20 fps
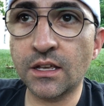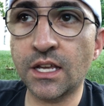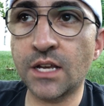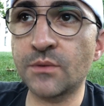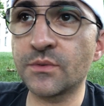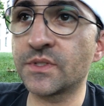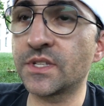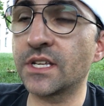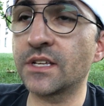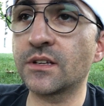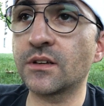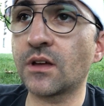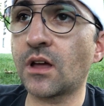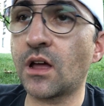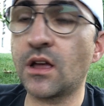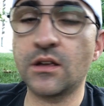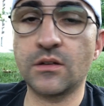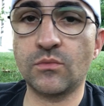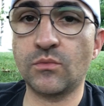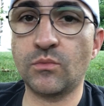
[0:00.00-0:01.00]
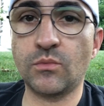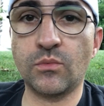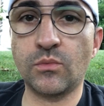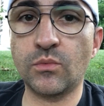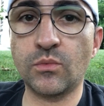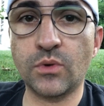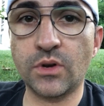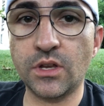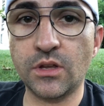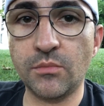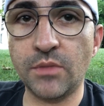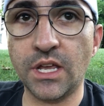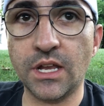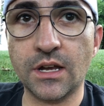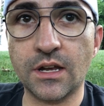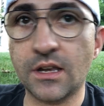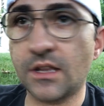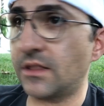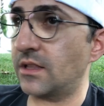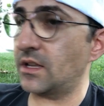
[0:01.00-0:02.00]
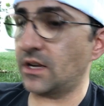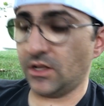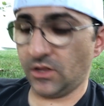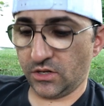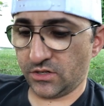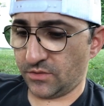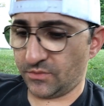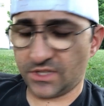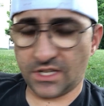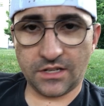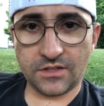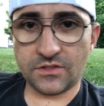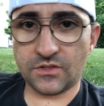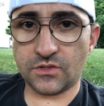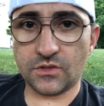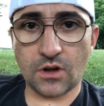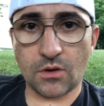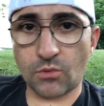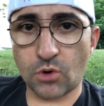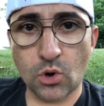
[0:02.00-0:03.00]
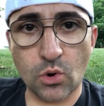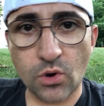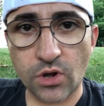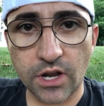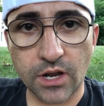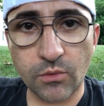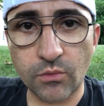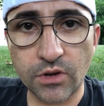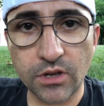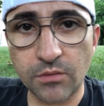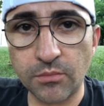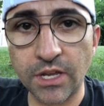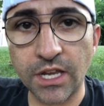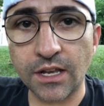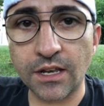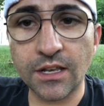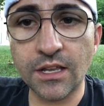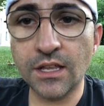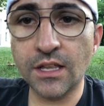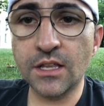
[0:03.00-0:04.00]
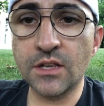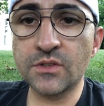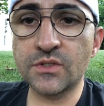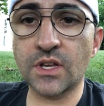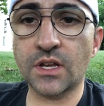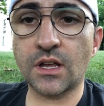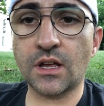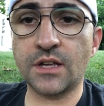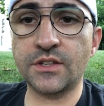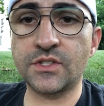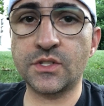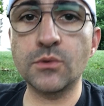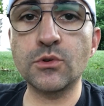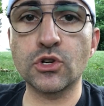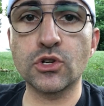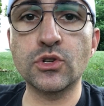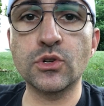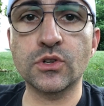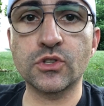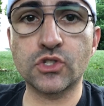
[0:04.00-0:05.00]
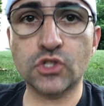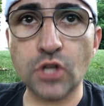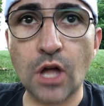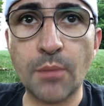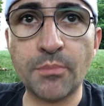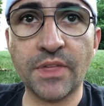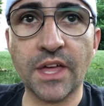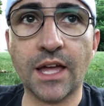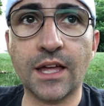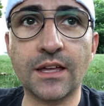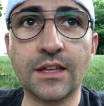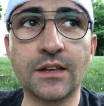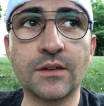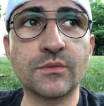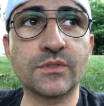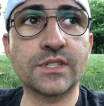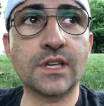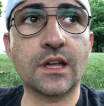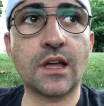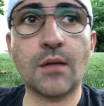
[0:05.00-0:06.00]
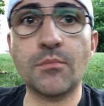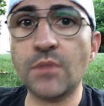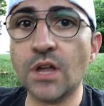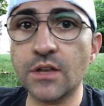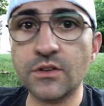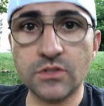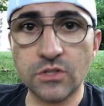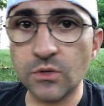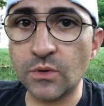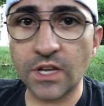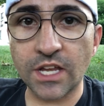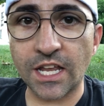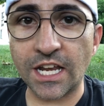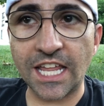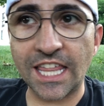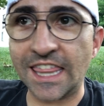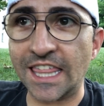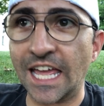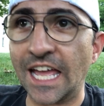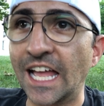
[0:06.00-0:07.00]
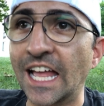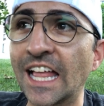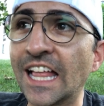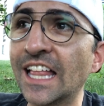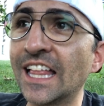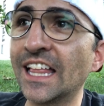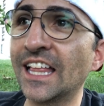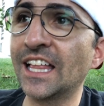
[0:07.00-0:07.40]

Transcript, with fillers: And I was like, I, what do you mean? And then I looked, I was like, it's not recording, what do you mean? He's like, I see what you're doing, stop that. And I was like, I'm not doing anything.